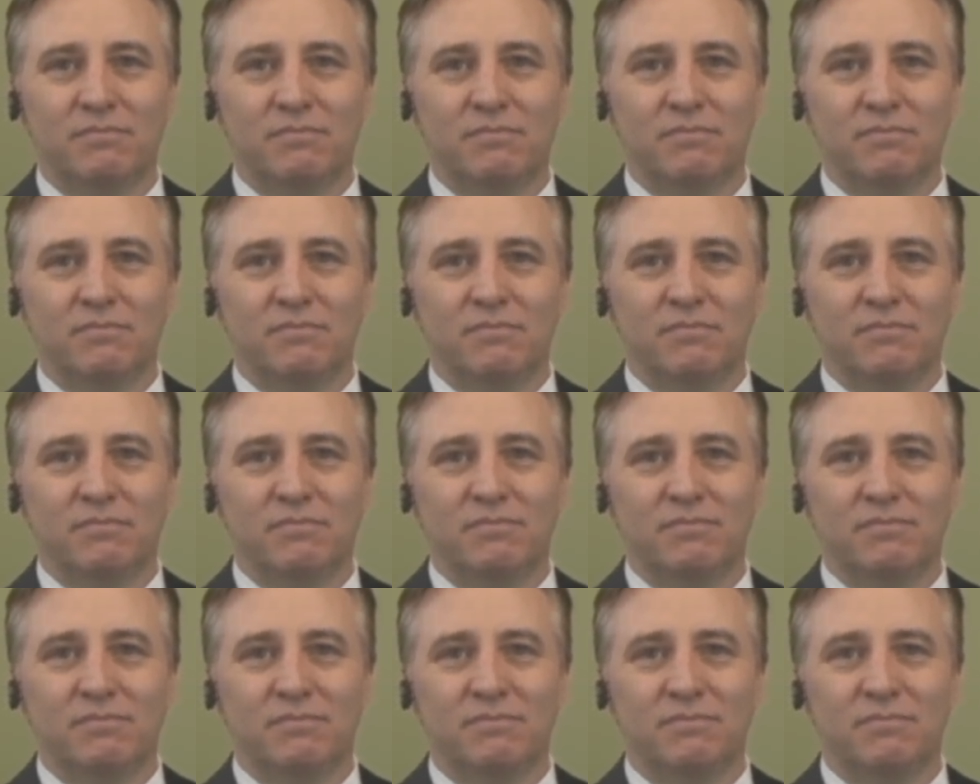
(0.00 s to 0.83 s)

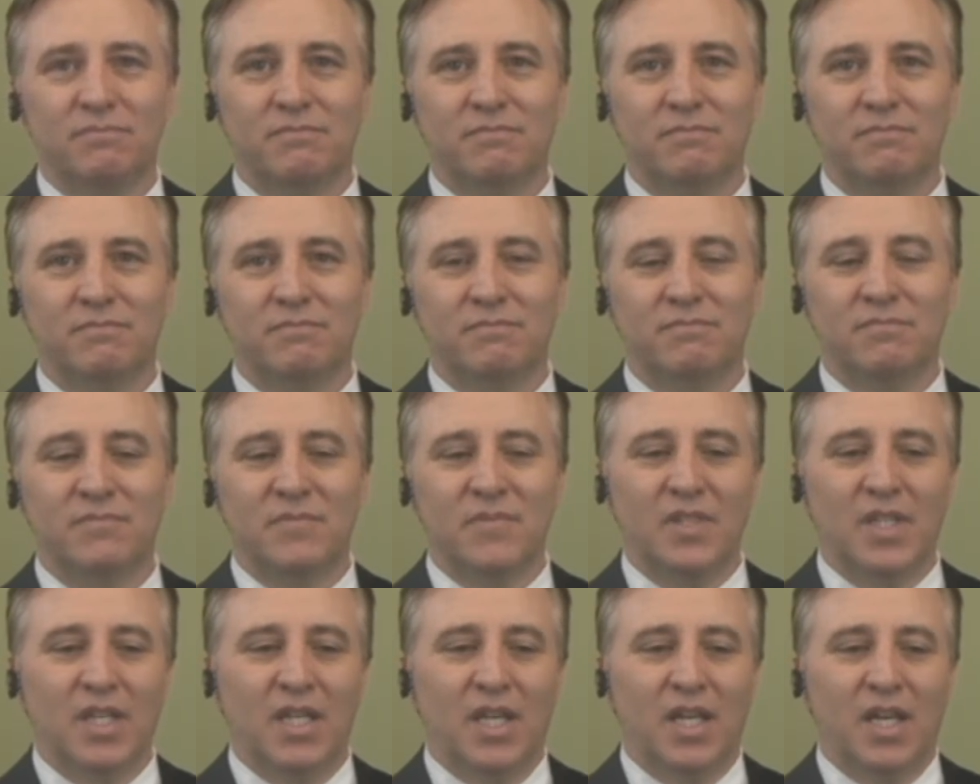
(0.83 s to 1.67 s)
consolidation?
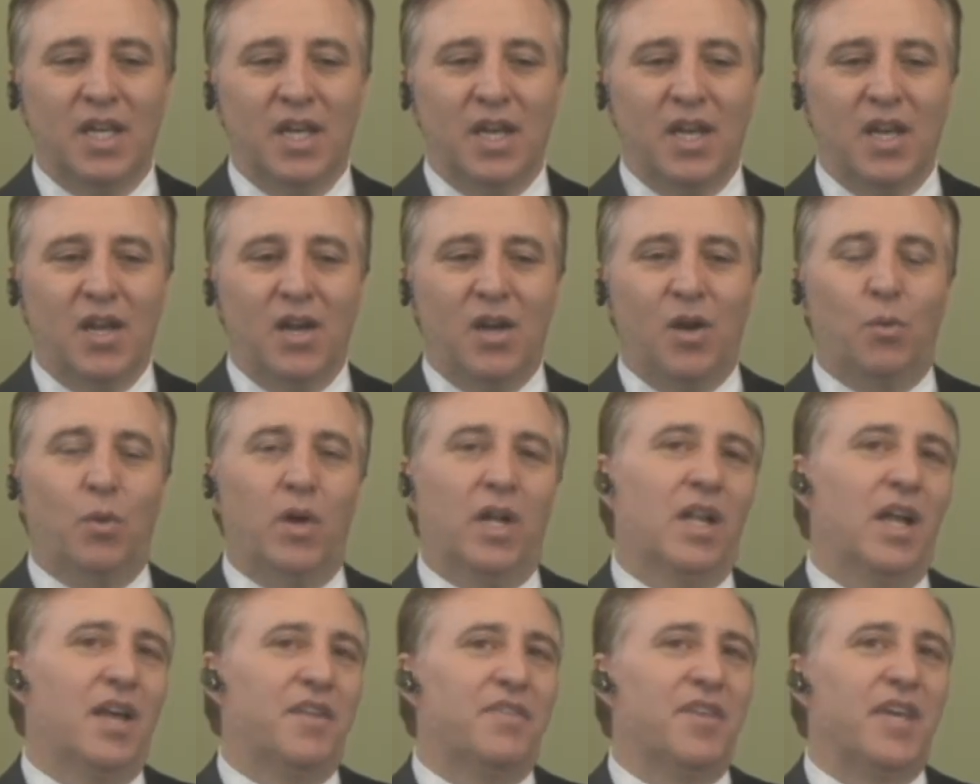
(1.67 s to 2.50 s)

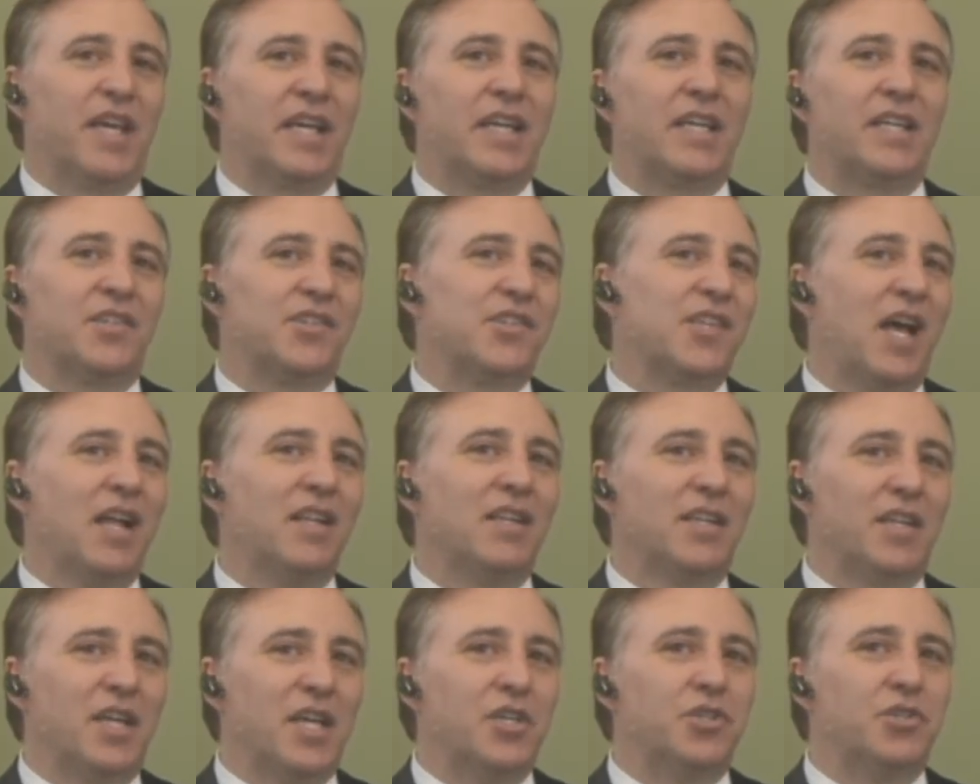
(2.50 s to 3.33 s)
Well, I think
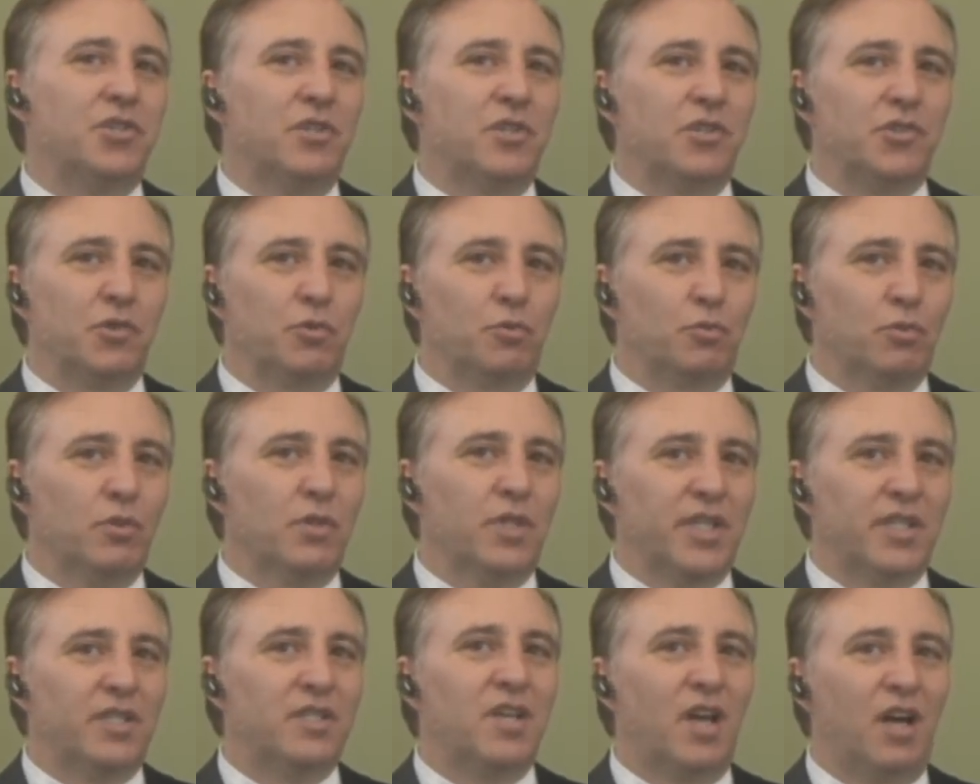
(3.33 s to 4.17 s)
consolidation is a
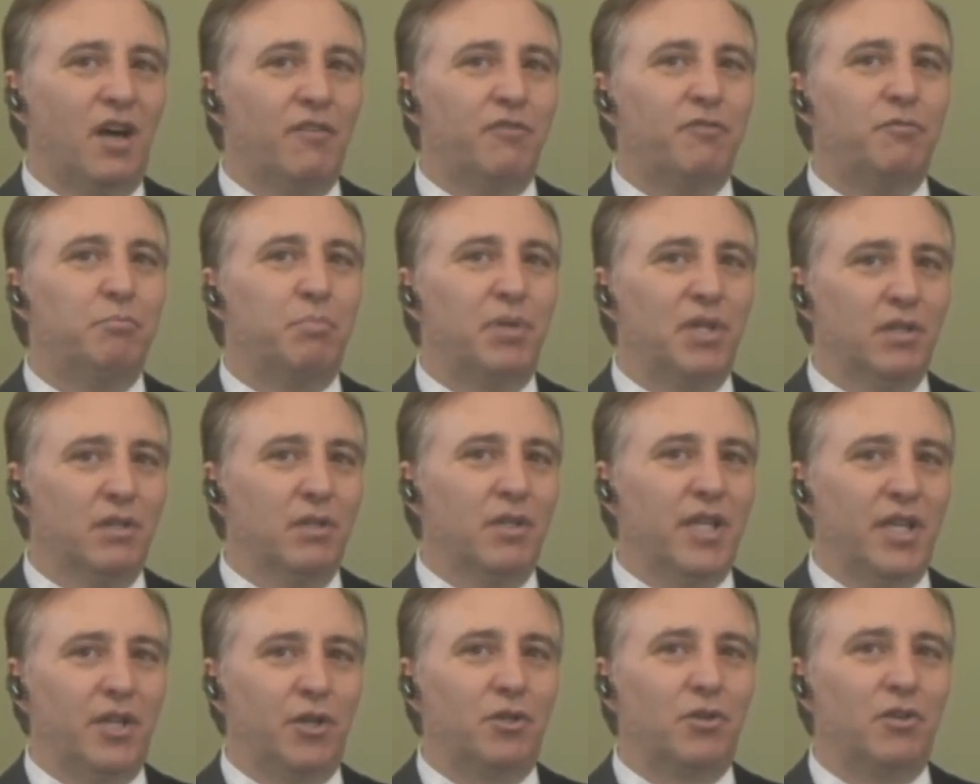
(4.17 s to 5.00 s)
really tough
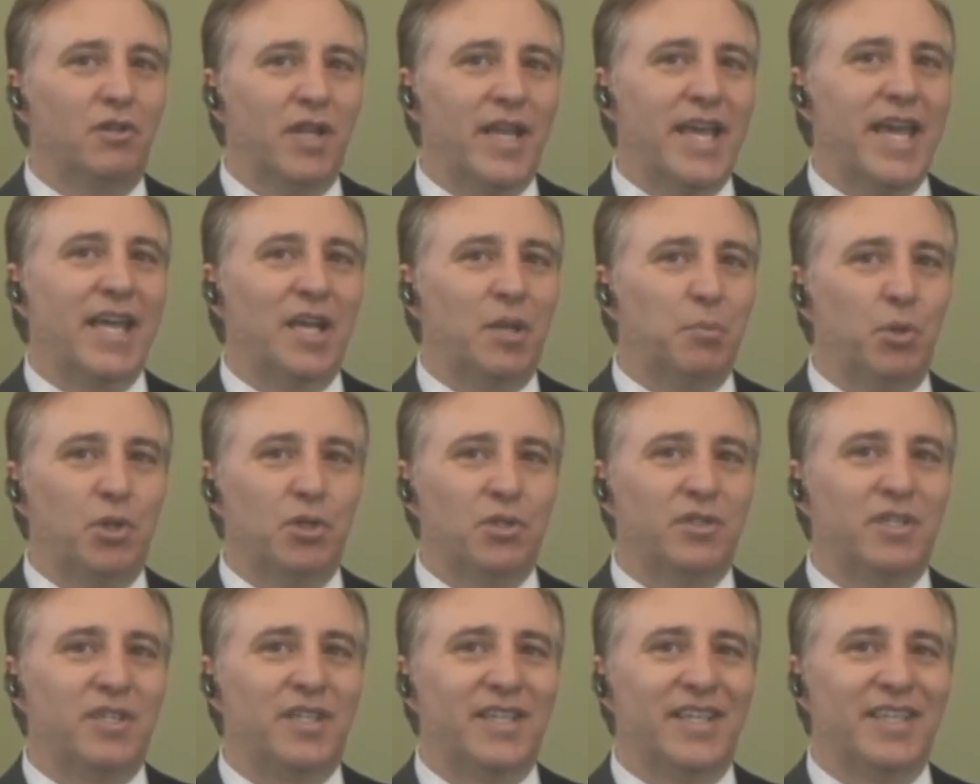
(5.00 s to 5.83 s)
political
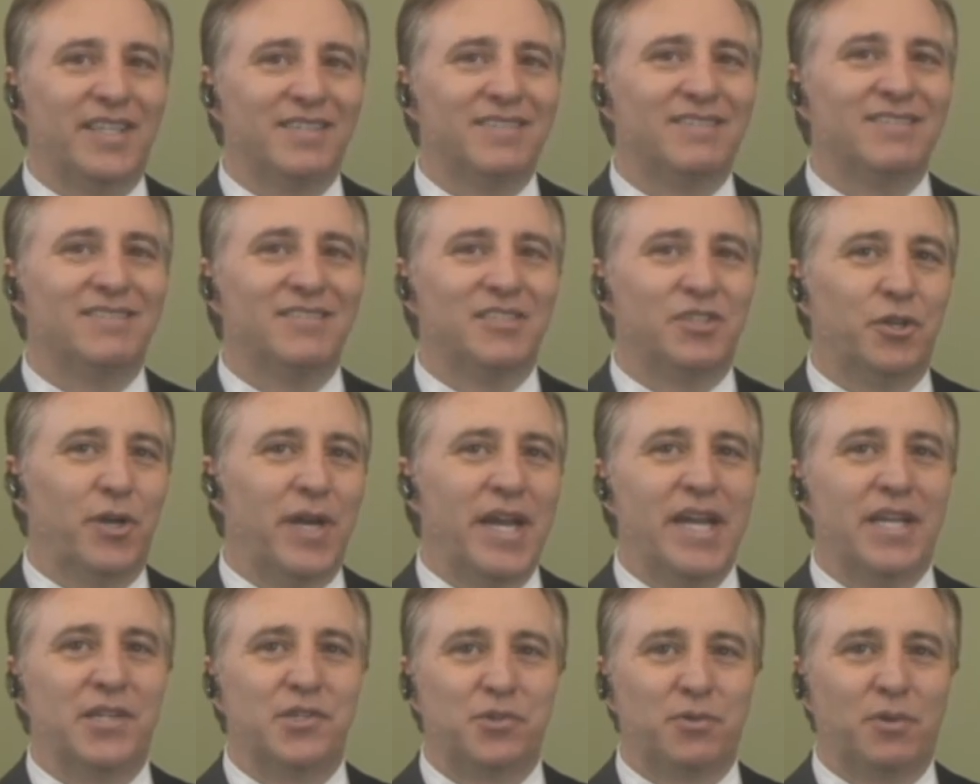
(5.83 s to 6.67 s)
animal to get your
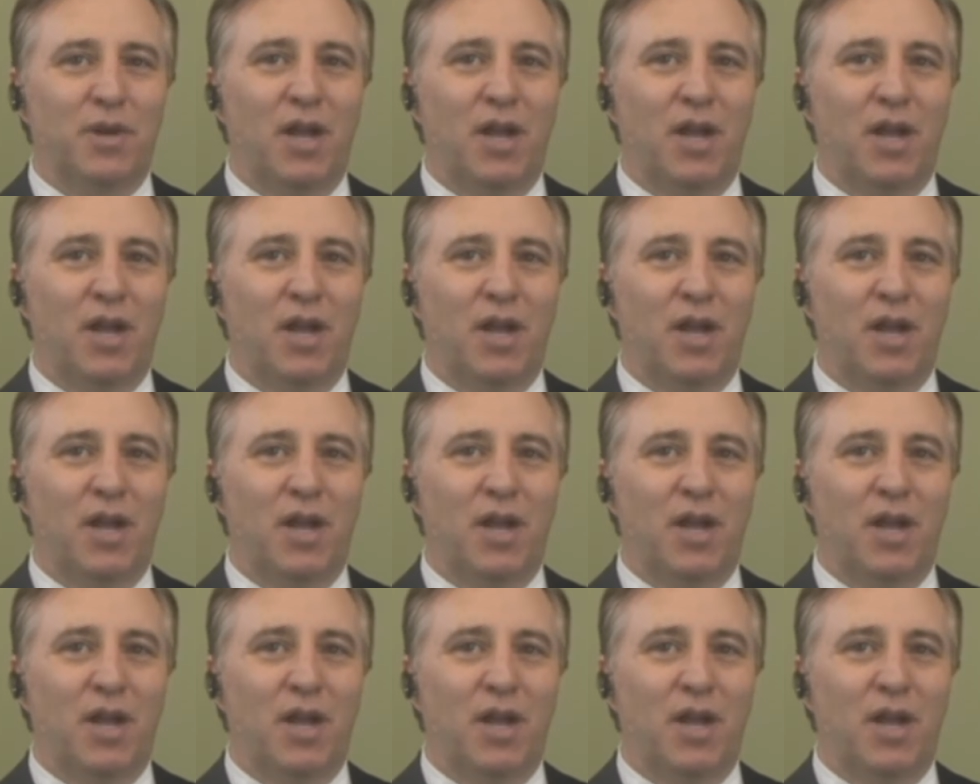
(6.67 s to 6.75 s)
hands